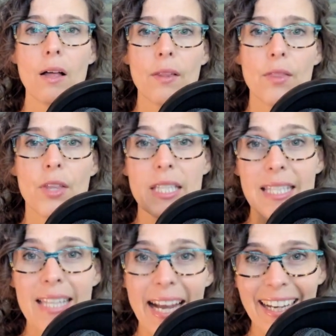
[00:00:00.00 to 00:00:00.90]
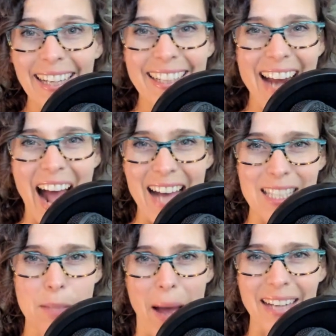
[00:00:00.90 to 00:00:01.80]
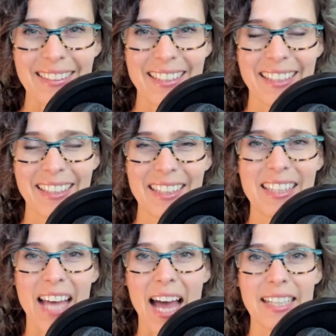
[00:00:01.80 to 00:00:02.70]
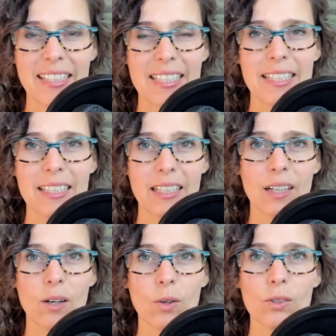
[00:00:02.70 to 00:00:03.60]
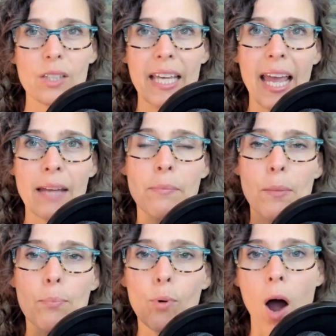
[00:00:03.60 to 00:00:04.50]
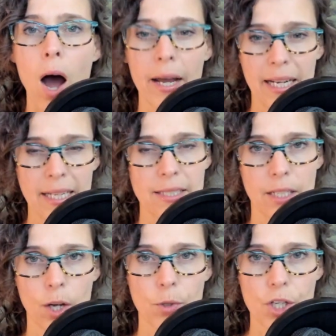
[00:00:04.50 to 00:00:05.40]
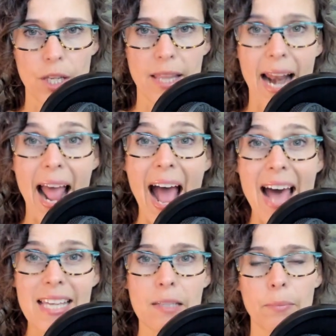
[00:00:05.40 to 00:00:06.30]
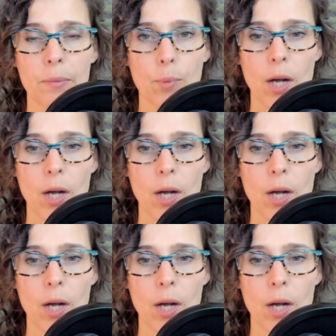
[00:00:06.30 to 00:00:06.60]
The second aspect that can be brought into coaching that hasn't been brought